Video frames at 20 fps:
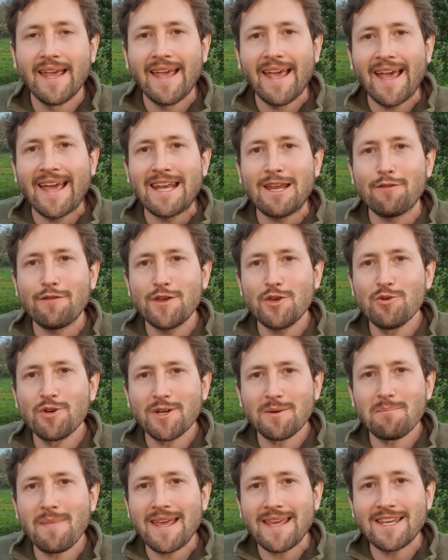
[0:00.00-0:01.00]
And if you
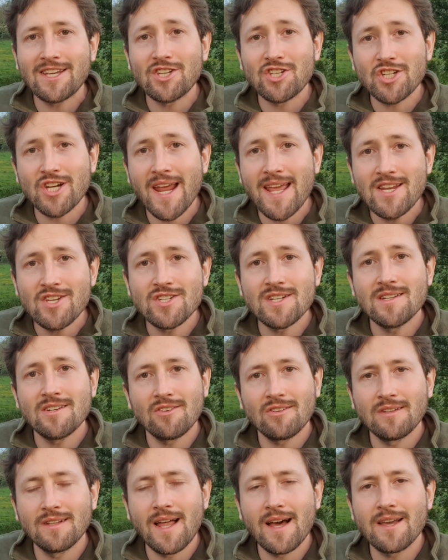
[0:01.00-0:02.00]
can make a change in
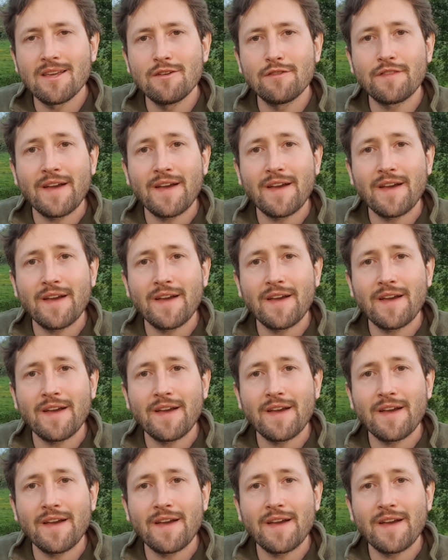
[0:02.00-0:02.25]
your life,